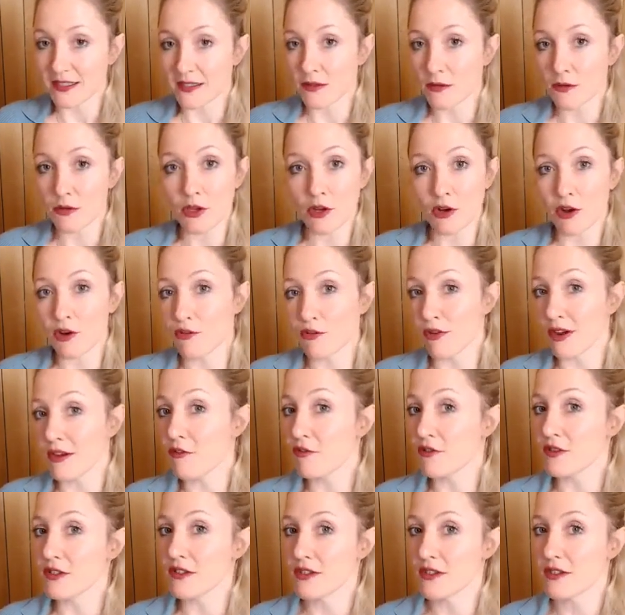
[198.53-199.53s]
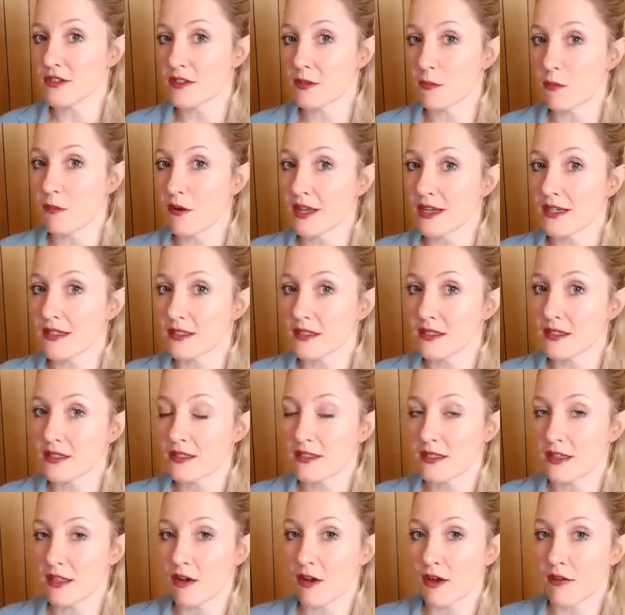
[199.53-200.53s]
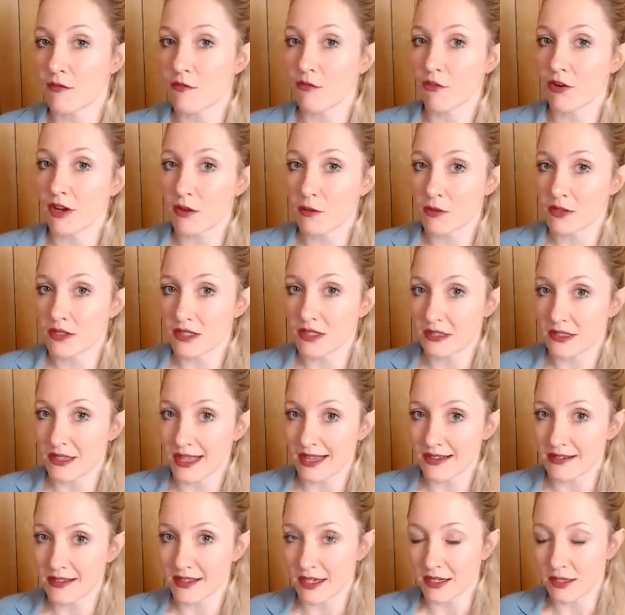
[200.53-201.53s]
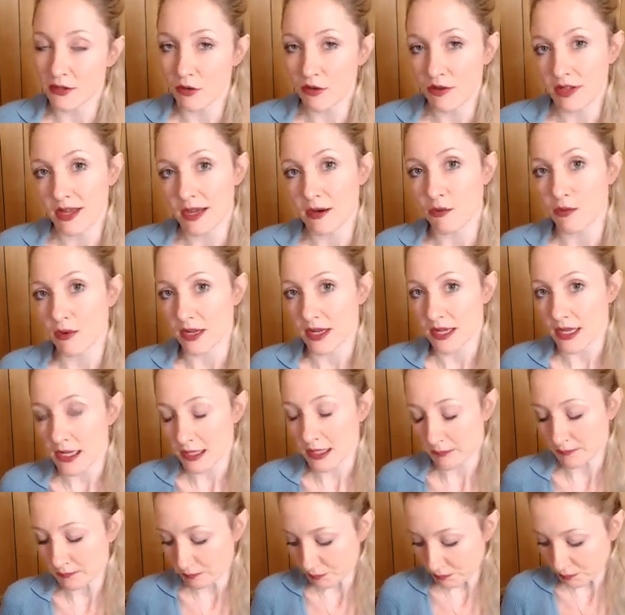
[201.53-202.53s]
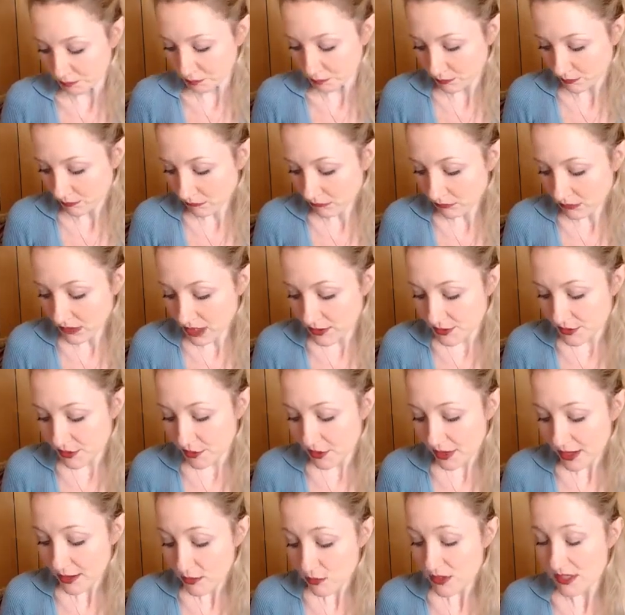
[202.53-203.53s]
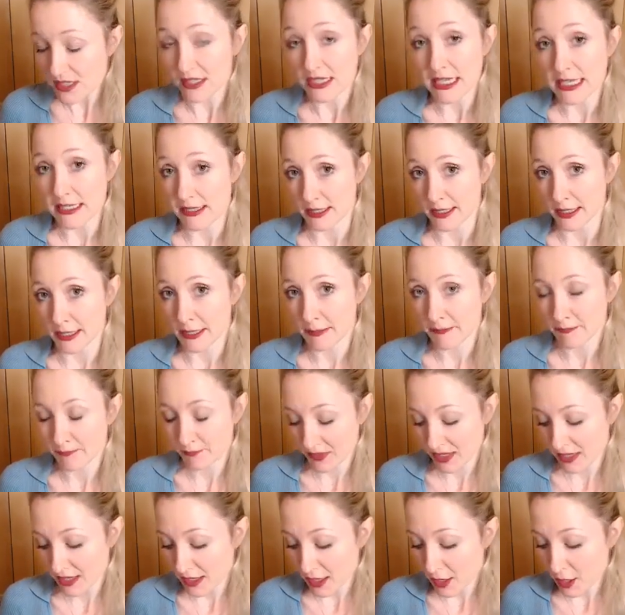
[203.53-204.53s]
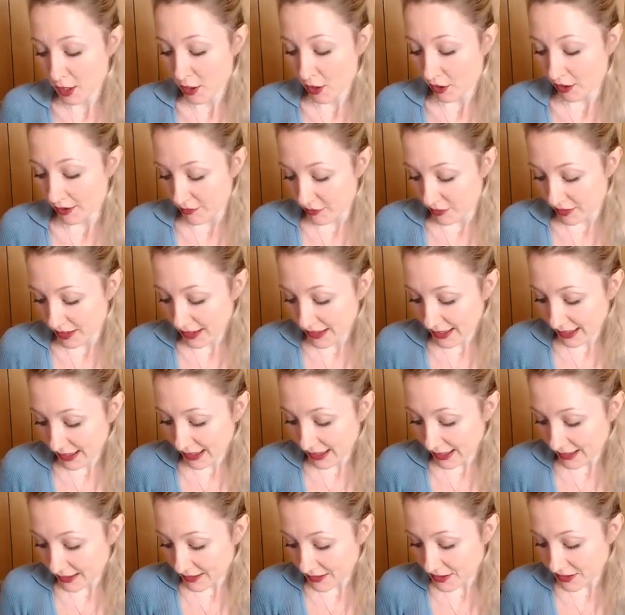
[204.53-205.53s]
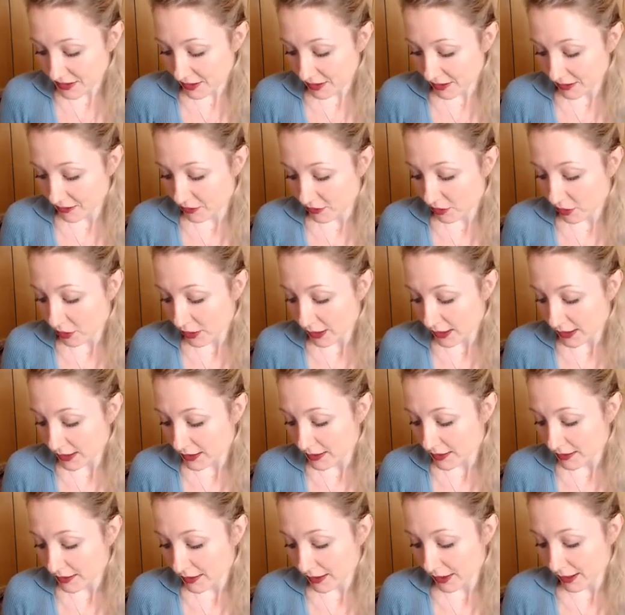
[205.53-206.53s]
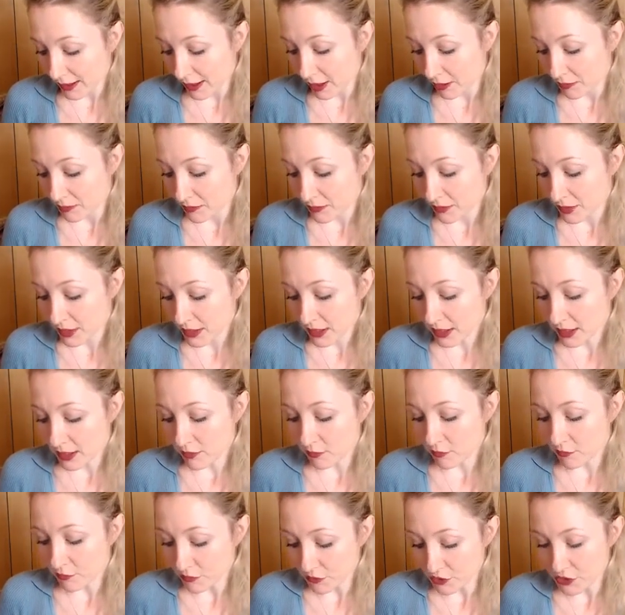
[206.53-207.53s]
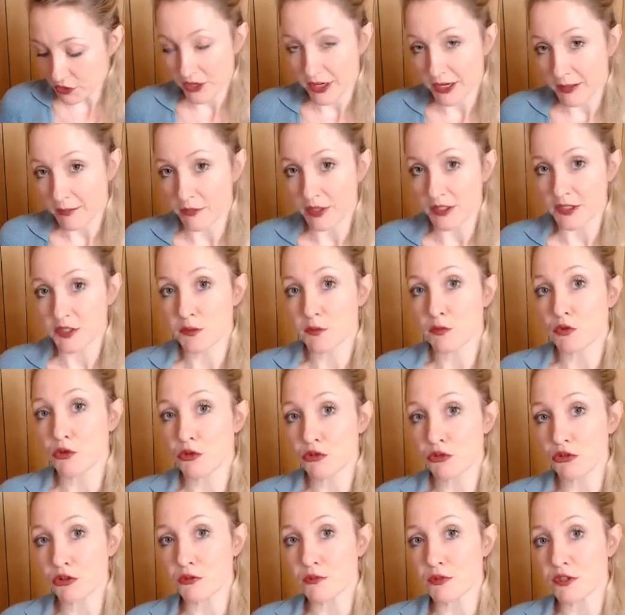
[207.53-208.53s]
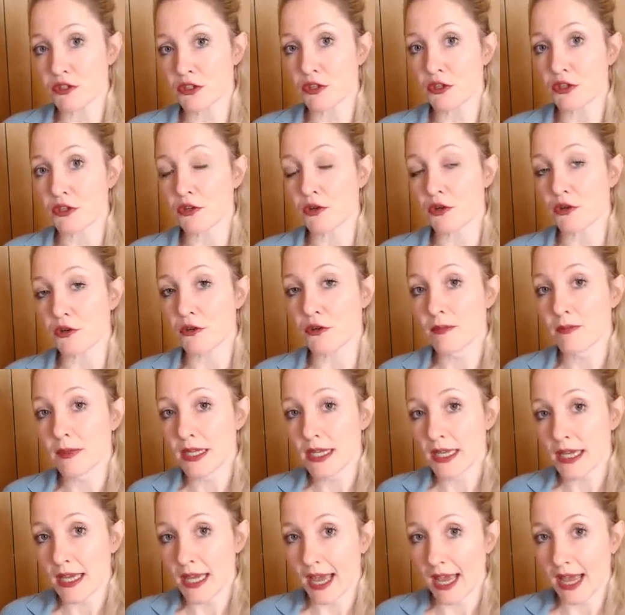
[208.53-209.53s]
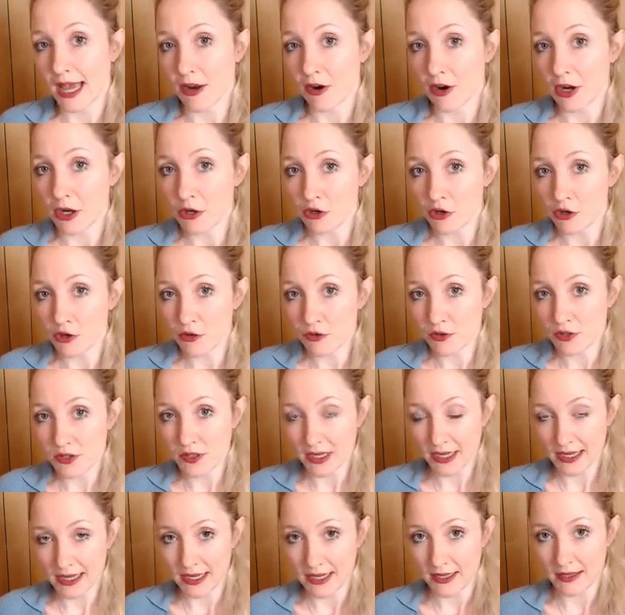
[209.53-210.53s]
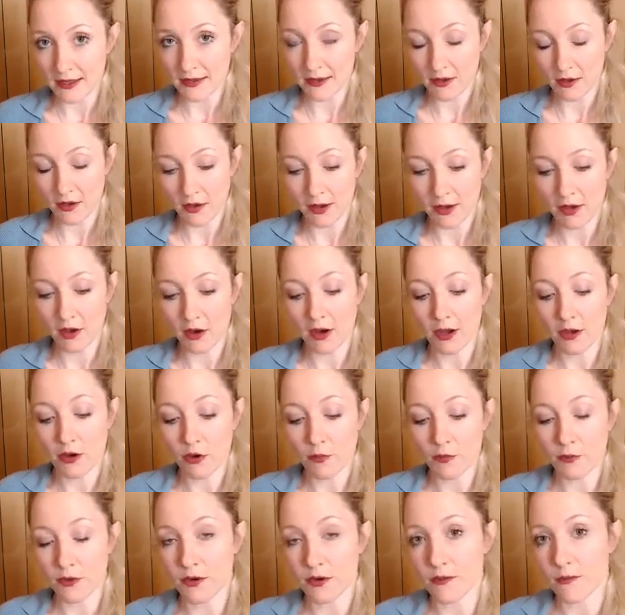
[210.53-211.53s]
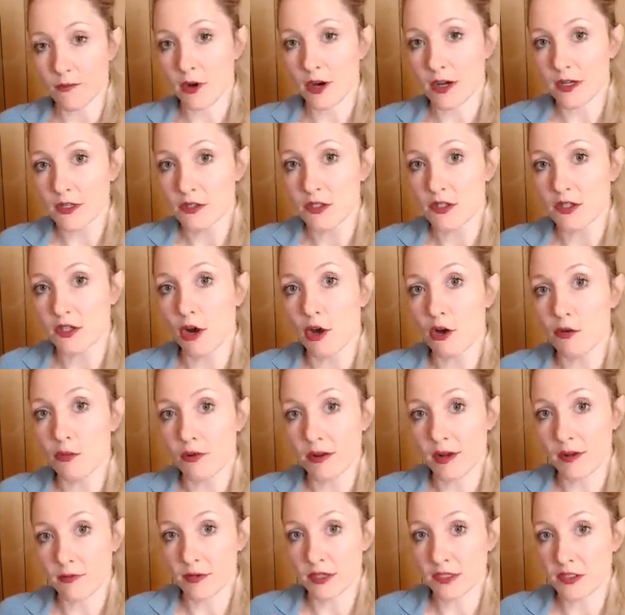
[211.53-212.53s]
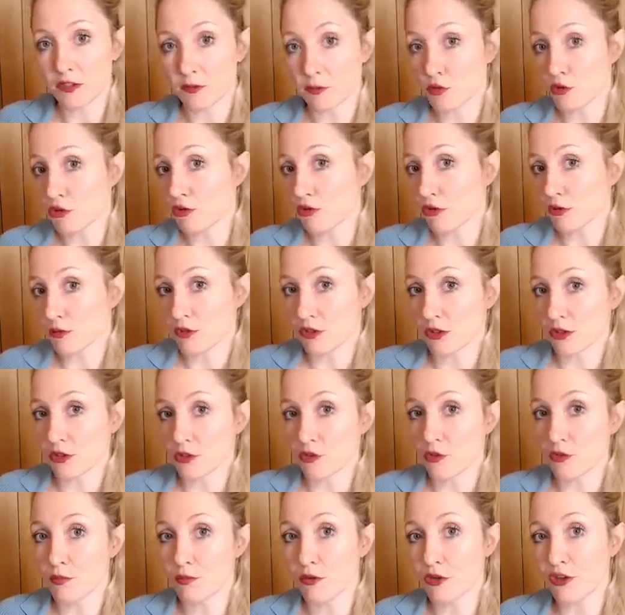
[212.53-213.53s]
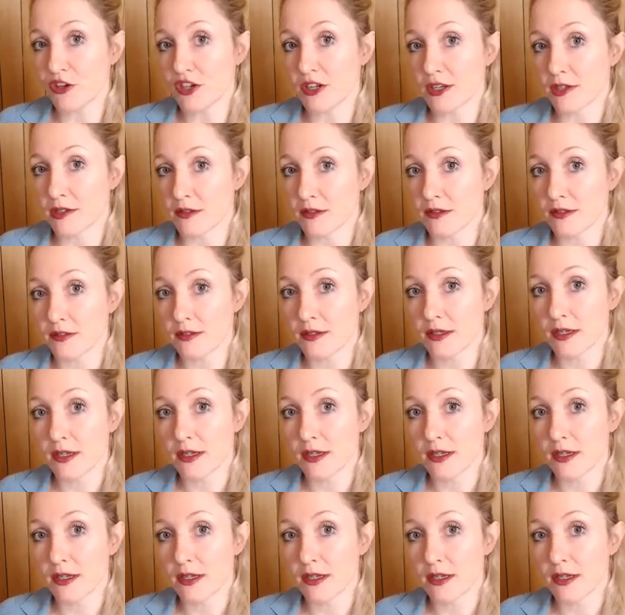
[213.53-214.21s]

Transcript: you know, references to places that I'd frequented that day or that week. So that was Lizzie. I then had a guy infiltrate my small group circle. And I knew I used to open up my small group circle bookings